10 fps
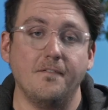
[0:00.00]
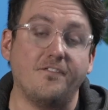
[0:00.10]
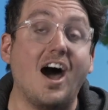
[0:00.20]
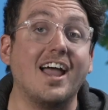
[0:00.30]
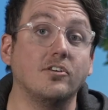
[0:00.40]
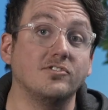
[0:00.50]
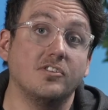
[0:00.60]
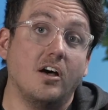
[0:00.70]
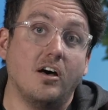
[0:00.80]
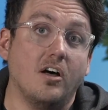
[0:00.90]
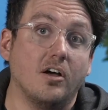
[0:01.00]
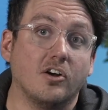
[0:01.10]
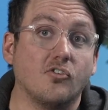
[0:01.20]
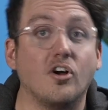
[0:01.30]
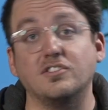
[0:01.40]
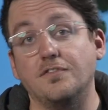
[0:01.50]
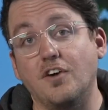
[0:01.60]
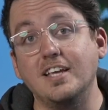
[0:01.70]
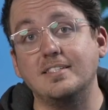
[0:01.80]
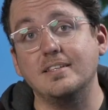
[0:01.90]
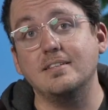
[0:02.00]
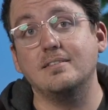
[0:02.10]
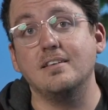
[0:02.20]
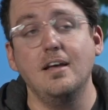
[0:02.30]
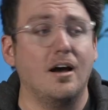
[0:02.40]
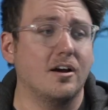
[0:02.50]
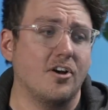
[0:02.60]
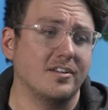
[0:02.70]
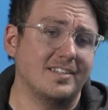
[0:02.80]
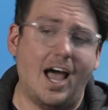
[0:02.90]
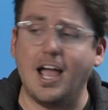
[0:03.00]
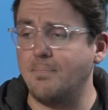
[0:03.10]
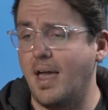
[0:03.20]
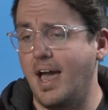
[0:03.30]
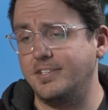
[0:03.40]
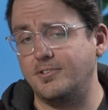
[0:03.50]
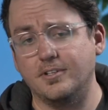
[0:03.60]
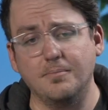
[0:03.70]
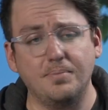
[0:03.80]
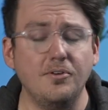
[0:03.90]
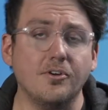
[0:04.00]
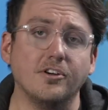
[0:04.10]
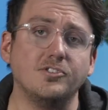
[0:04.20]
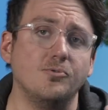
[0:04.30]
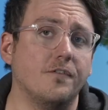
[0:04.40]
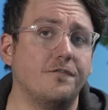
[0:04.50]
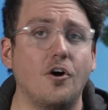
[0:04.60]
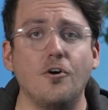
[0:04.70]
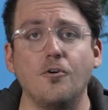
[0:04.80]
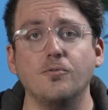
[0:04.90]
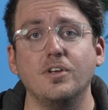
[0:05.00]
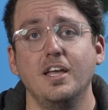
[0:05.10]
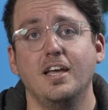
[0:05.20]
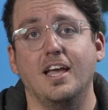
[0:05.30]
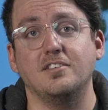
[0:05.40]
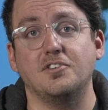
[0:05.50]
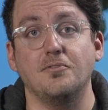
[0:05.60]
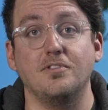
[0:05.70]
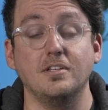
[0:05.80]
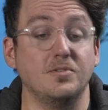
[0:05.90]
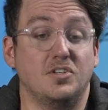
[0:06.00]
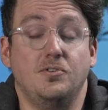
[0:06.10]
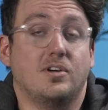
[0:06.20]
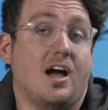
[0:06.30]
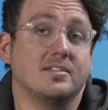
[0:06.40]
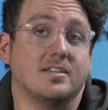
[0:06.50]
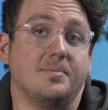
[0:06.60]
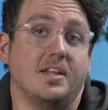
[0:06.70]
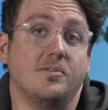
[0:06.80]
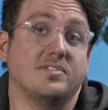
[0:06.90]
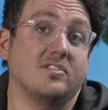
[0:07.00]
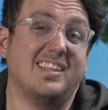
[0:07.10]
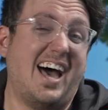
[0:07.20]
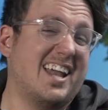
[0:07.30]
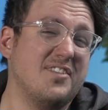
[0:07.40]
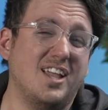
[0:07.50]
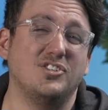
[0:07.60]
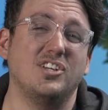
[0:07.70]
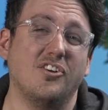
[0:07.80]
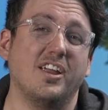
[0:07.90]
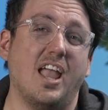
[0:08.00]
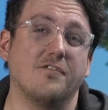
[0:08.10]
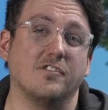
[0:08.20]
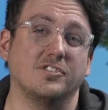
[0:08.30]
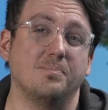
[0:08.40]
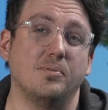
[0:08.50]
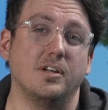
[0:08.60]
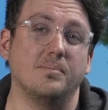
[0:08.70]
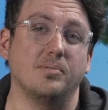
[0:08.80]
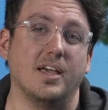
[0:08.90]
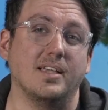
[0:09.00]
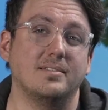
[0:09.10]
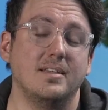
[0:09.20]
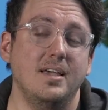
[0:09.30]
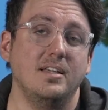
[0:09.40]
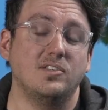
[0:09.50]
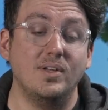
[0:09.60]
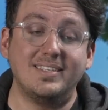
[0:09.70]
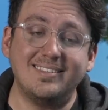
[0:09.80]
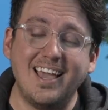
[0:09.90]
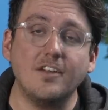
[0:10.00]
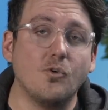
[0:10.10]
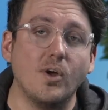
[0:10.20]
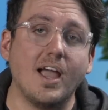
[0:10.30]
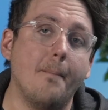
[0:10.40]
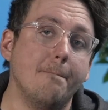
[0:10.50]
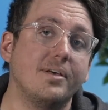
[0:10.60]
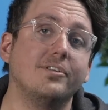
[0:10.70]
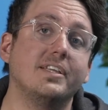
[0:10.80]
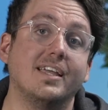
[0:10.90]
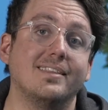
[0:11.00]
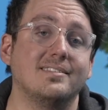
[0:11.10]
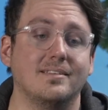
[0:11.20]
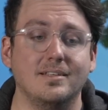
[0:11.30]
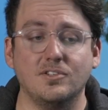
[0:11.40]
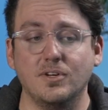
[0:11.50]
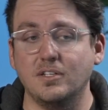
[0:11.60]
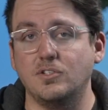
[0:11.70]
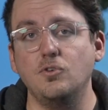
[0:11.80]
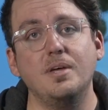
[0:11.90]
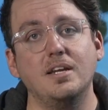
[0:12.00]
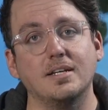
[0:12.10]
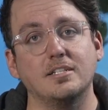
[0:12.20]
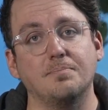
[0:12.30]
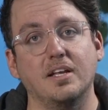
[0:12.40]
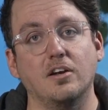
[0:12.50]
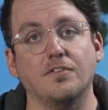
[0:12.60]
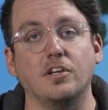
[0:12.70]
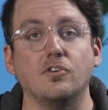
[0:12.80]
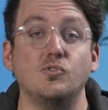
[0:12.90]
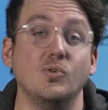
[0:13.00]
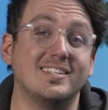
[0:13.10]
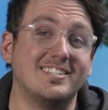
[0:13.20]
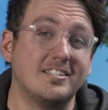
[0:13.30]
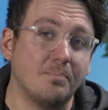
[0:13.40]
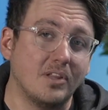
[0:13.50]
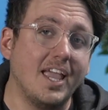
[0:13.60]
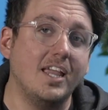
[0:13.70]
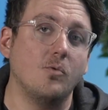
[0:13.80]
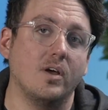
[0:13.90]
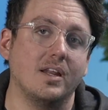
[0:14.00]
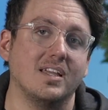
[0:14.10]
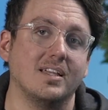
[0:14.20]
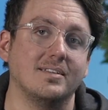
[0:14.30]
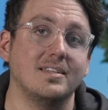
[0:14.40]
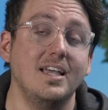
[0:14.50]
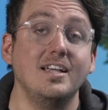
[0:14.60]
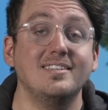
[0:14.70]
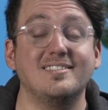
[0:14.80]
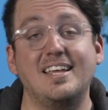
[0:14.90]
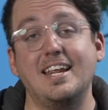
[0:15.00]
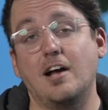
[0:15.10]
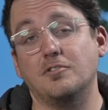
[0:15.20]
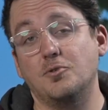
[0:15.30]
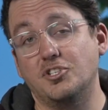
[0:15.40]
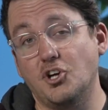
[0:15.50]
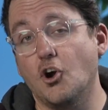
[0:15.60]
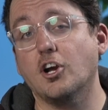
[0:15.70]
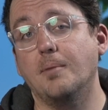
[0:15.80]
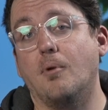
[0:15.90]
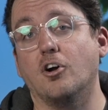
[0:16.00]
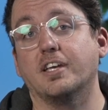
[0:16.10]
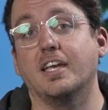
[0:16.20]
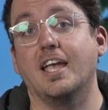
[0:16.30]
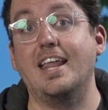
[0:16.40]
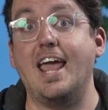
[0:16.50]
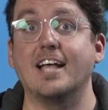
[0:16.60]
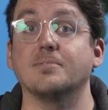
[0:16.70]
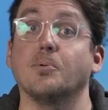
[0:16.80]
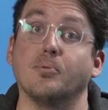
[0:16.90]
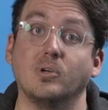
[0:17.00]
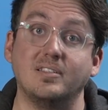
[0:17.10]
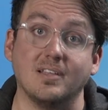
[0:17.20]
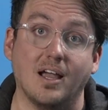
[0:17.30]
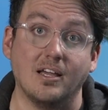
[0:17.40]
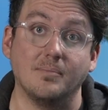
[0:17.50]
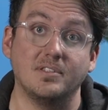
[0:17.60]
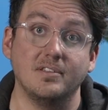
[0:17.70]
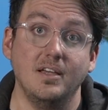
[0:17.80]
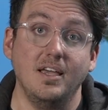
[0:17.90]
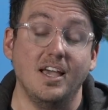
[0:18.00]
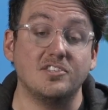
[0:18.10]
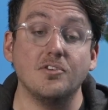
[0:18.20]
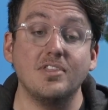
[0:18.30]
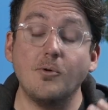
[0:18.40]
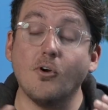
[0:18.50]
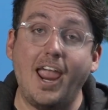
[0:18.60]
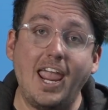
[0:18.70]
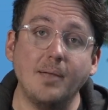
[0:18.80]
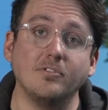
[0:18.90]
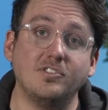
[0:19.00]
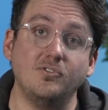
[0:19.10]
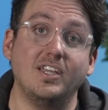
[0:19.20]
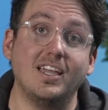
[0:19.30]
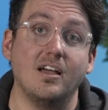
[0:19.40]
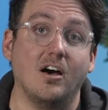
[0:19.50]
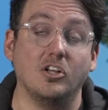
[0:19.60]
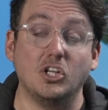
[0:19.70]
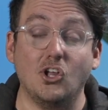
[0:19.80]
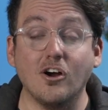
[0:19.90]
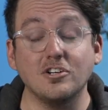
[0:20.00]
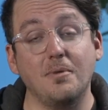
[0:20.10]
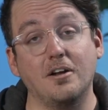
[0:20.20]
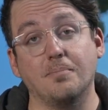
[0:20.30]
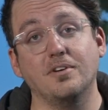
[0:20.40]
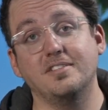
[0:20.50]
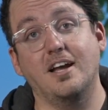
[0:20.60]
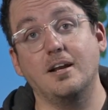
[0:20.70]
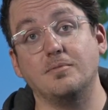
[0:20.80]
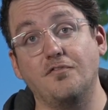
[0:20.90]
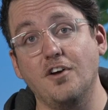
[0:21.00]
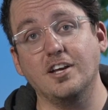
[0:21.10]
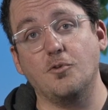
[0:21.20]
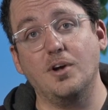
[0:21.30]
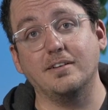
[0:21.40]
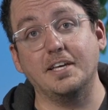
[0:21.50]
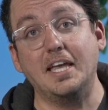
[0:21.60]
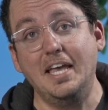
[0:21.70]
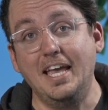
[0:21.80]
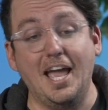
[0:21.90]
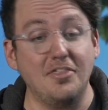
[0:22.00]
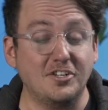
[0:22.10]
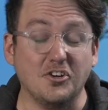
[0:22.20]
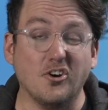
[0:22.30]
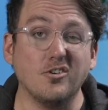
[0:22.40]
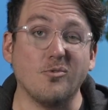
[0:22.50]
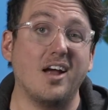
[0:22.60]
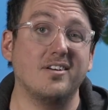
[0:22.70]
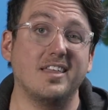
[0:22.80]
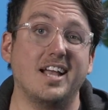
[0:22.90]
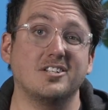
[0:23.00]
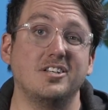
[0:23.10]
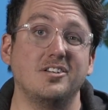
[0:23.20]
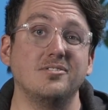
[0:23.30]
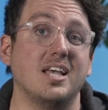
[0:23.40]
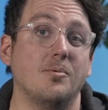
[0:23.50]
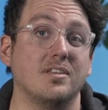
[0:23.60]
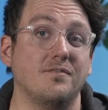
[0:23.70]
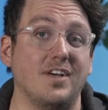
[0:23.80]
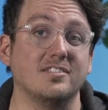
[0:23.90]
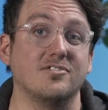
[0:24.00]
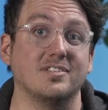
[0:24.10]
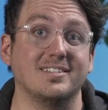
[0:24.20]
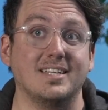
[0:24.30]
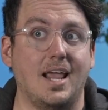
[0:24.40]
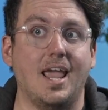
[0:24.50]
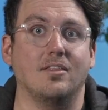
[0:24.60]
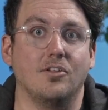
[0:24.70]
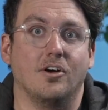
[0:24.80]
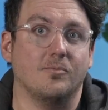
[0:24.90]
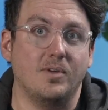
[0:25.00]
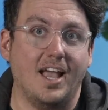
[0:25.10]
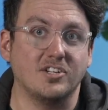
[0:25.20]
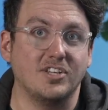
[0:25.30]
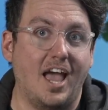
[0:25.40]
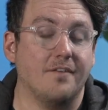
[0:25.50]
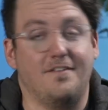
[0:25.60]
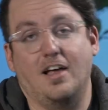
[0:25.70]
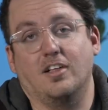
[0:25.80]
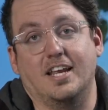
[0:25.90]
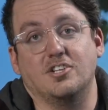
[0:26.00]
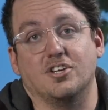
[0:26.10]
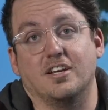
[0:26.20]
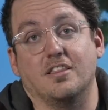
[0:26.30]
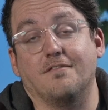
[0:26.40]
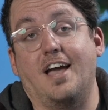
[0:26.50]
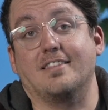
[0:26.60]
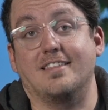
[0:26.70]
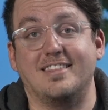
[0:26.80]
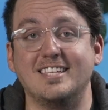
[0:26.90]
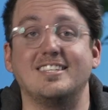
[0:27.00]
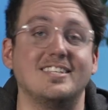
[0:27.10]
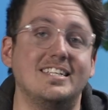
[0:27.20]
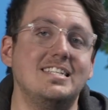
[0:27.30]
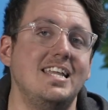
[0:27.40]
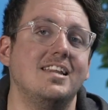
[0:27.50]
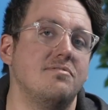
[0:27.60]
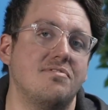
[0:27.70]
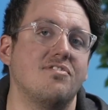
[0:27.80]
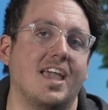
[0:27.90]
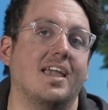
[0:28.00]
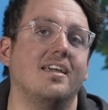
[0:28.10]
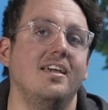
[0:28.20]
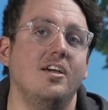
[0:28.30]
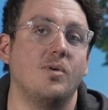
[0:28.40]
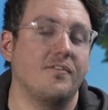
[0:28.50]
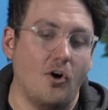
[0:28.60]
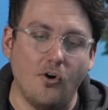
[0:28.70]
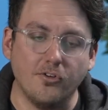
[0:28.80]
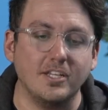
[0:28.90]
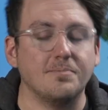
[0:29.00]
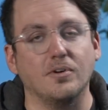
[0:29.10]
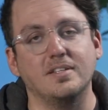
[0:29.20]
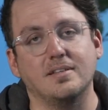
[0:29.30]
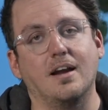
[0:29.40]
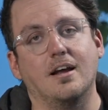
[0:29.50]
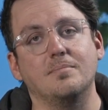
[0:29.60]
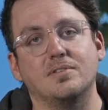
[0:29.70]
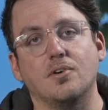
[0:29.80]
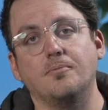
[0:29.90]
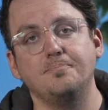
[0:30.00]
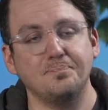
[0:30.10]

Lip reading: files across devices, across an iPad to a computer to a phone. And so this was a new concept, and it was a lot of engineering effort to put in place. So instead of going out and building it, they said, let's create a 2-minute explainer video to explain what it is, send it out to a target market, and ask for pre-signups. And so they were able to get a large amount of pre-signups very quickly, and they turned around and they actually used that with investors and said, hey, look, we actually have validation in the fact that this is a needed thing. We have all these pre-signups. So